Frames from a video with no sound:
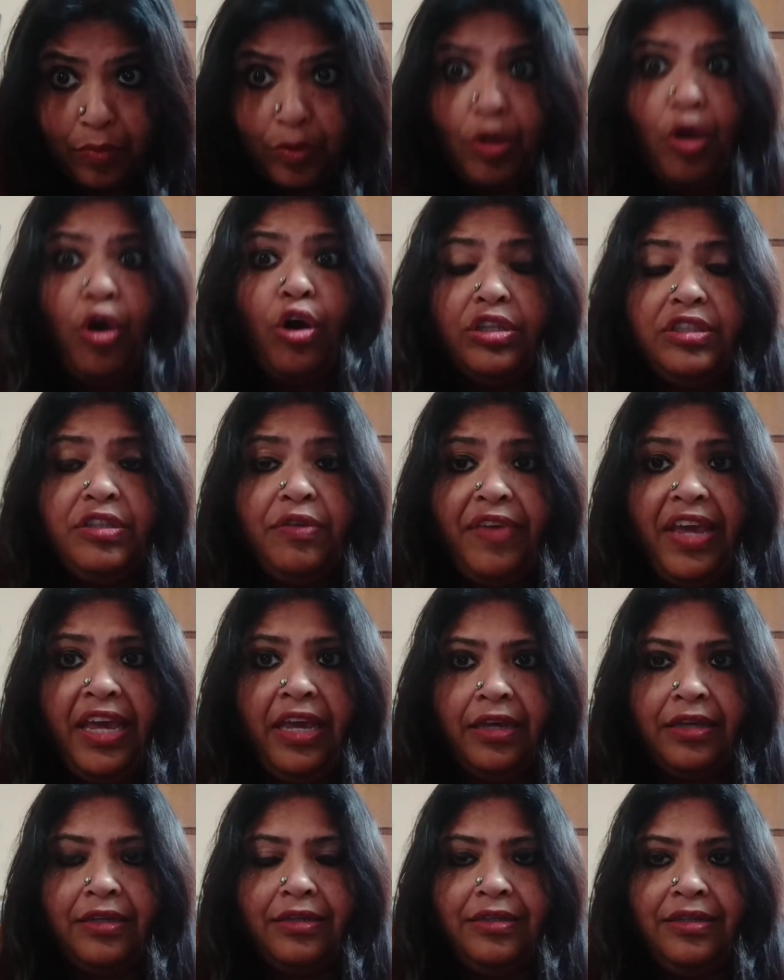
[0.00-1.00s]
On the
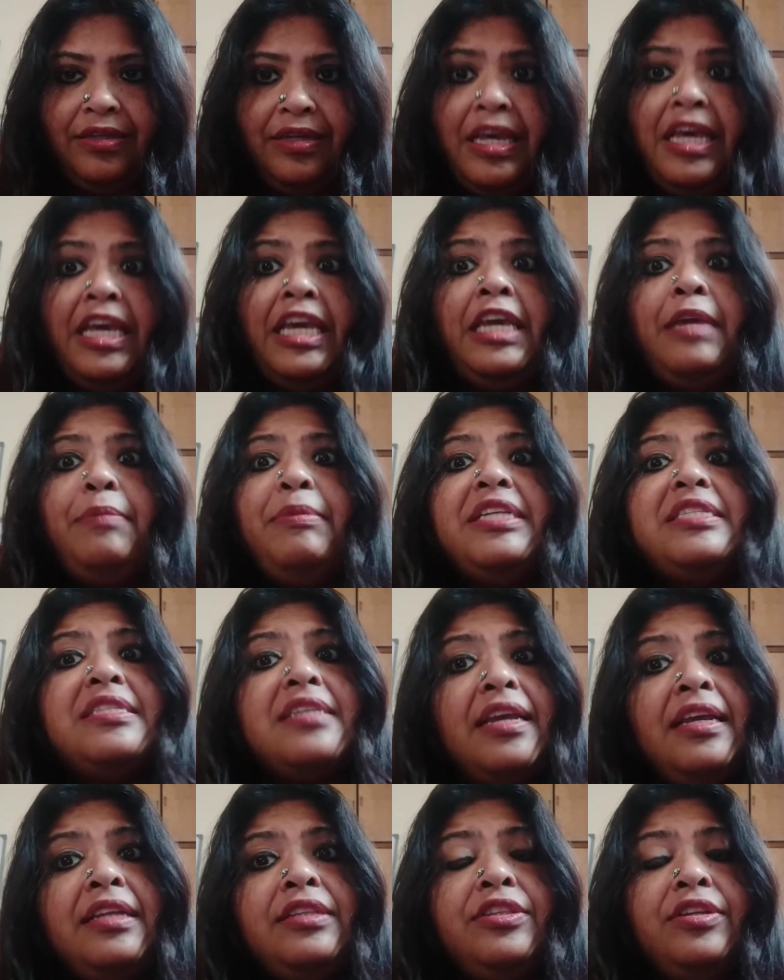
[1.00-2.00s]
way, he meets
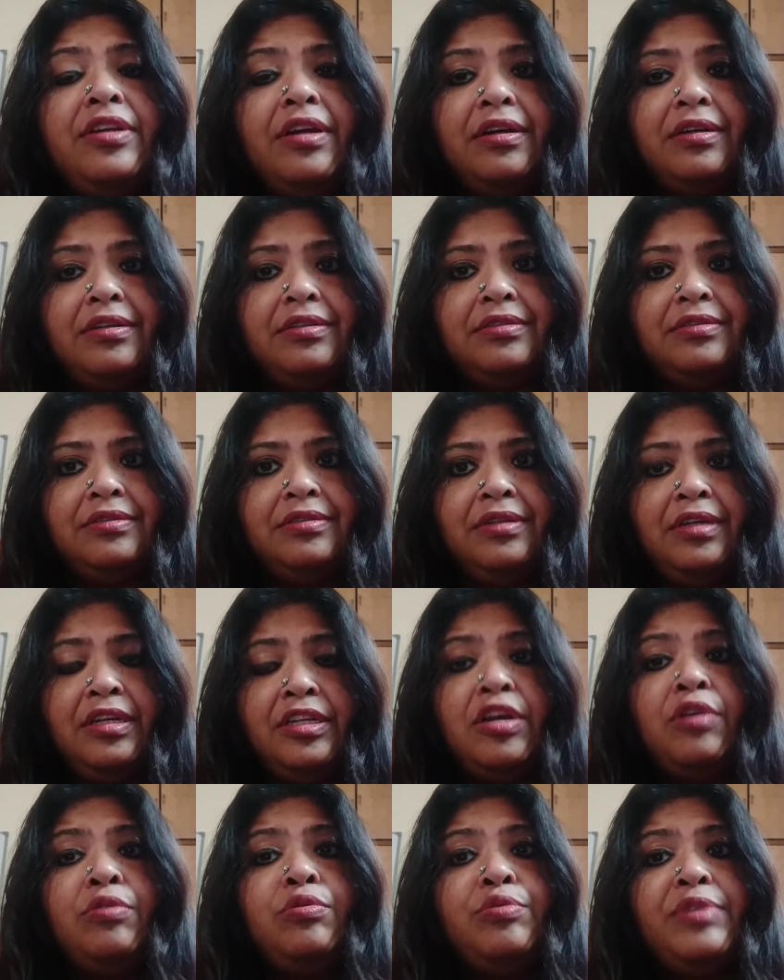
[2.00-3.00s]
Indra.
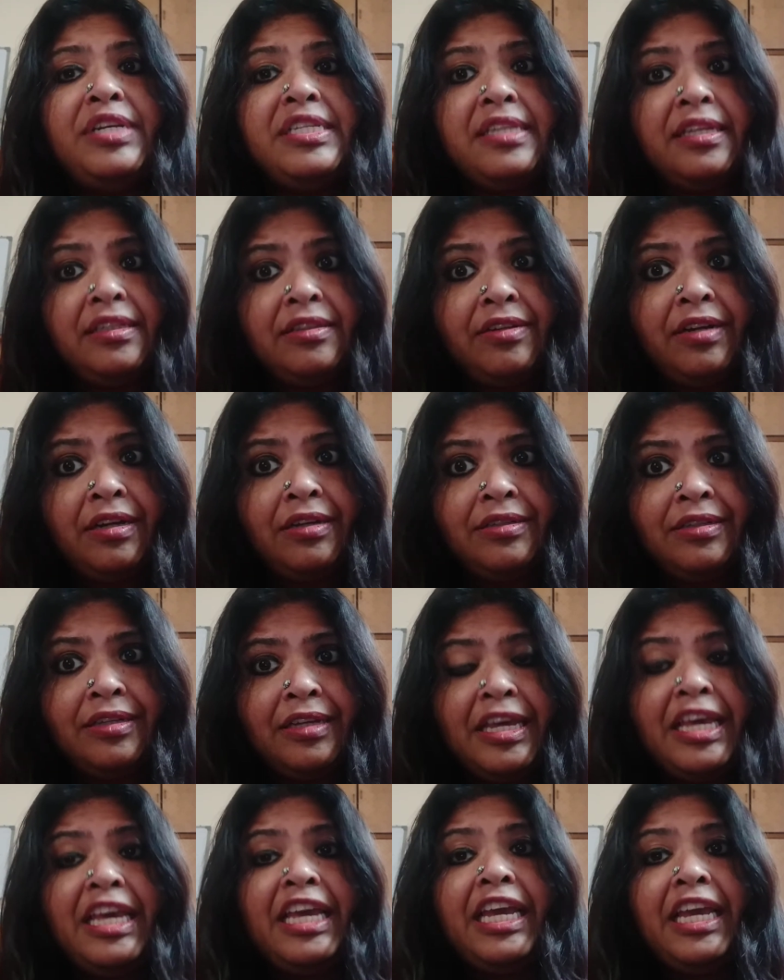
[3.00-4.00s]
Now, who is Indra?
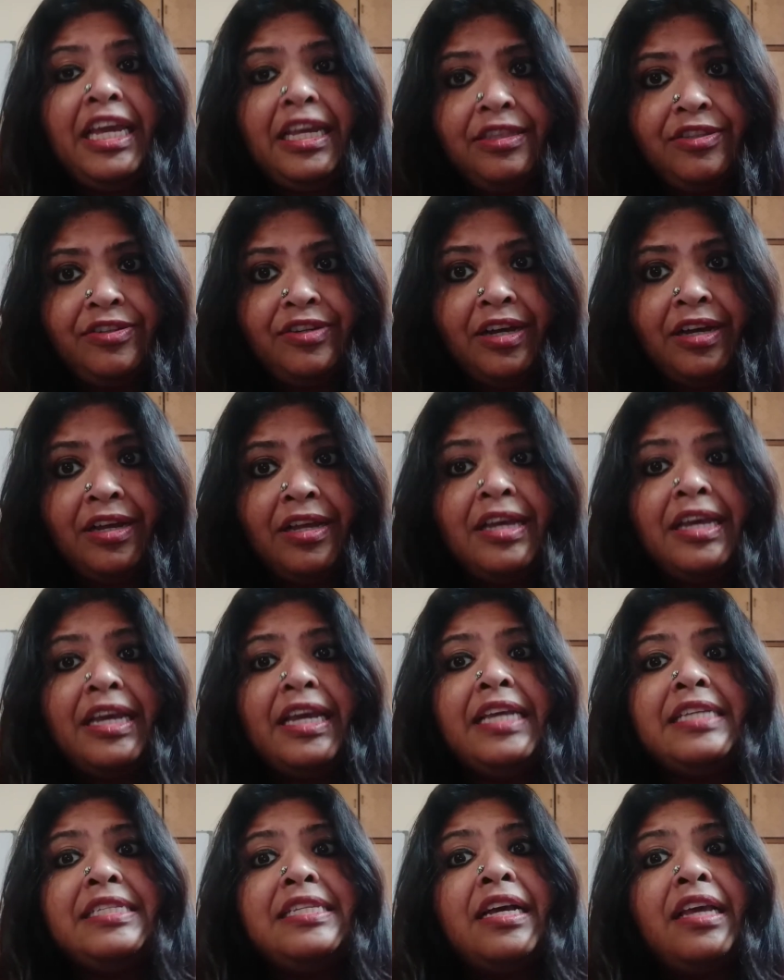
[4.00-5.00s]
Indra
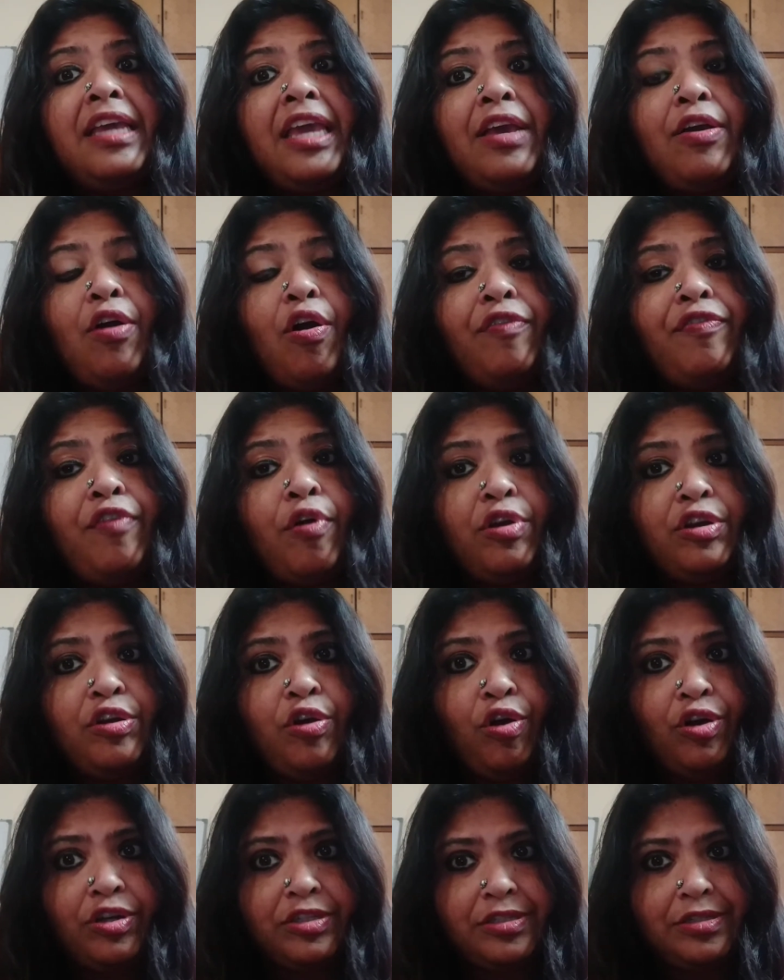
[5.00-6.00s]
is the king of all
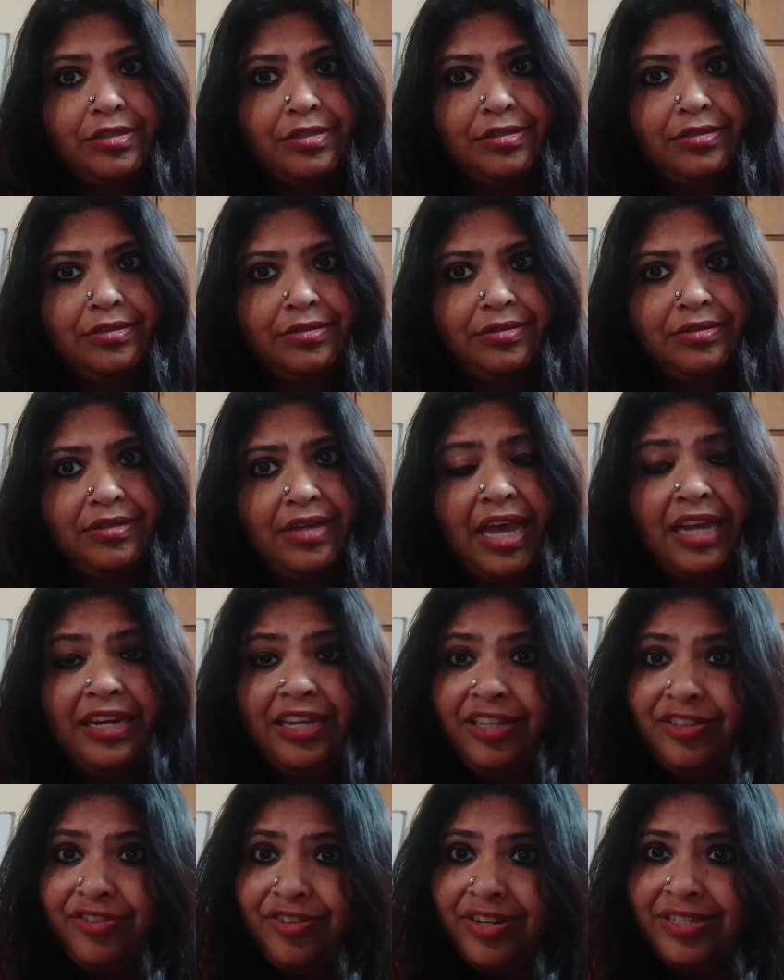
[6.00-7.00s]
gods. And
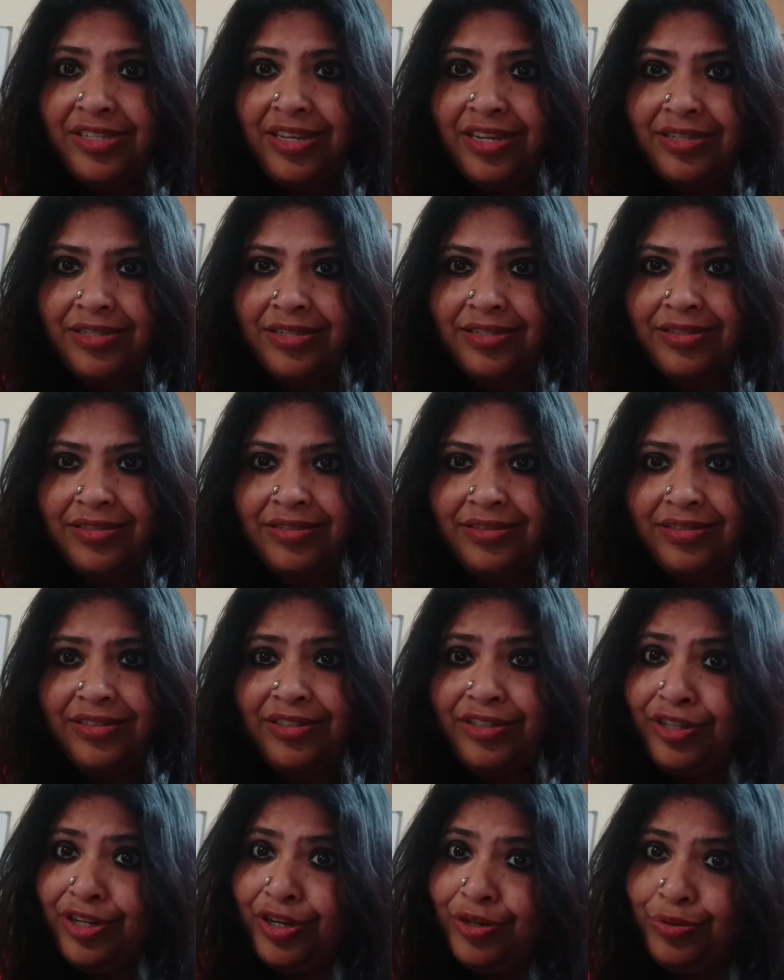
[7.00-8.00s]
Indra says,
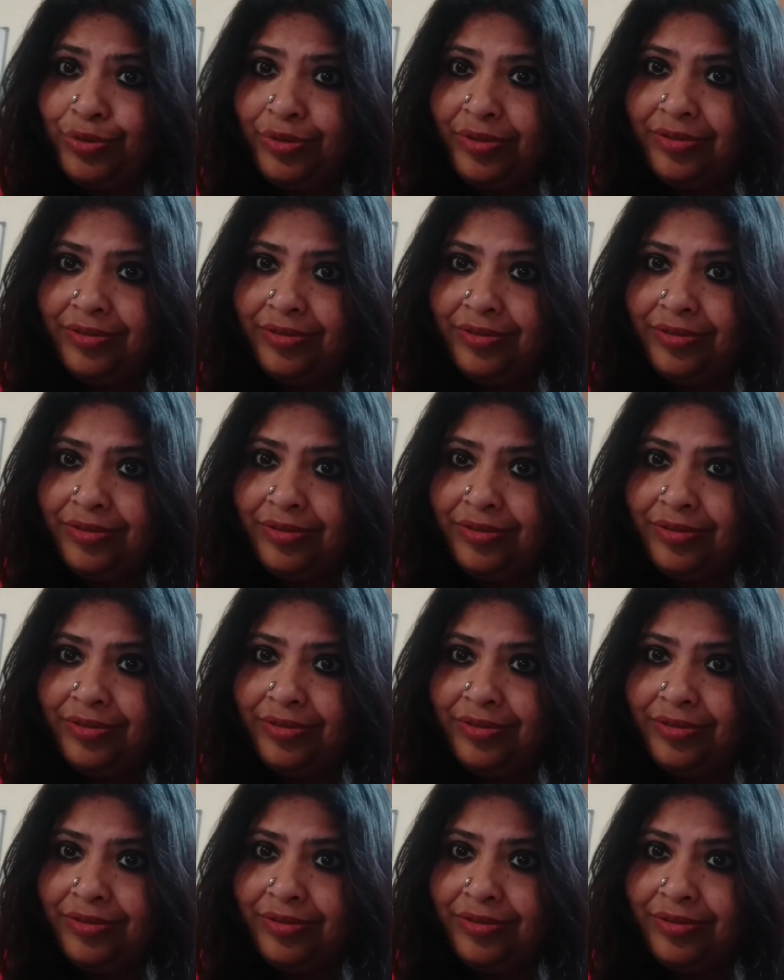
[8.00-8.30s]
"Garud,